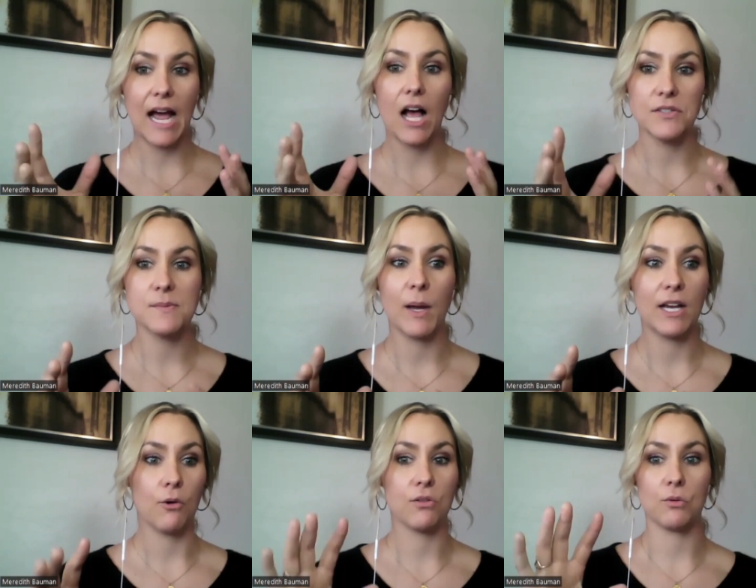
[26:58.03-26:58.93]
else might
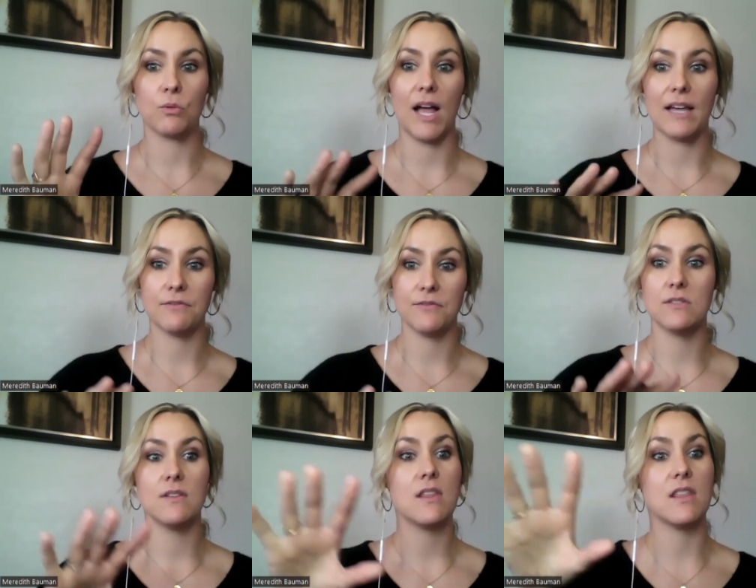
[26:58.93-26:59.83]
go through life
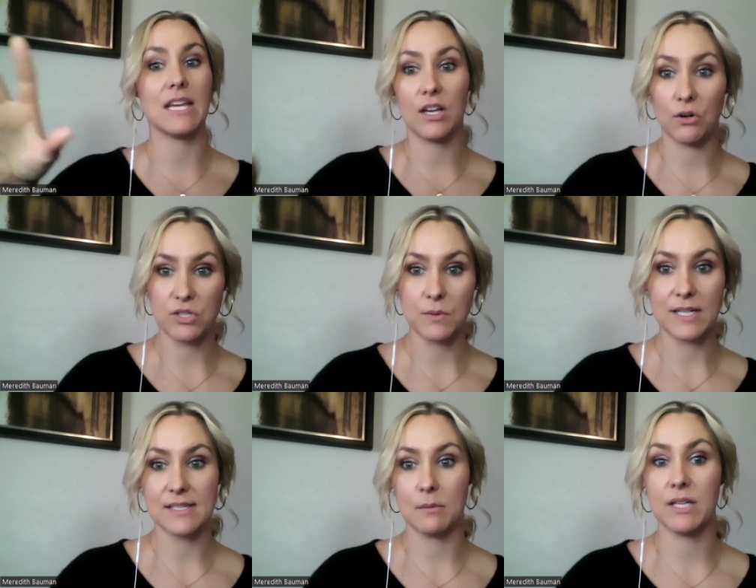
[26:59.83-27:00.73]
thinking or doing
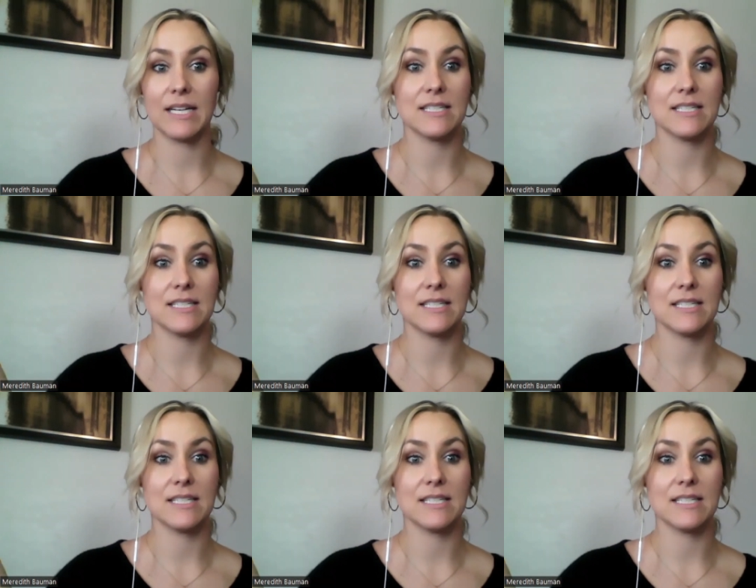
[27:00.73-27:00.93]
something a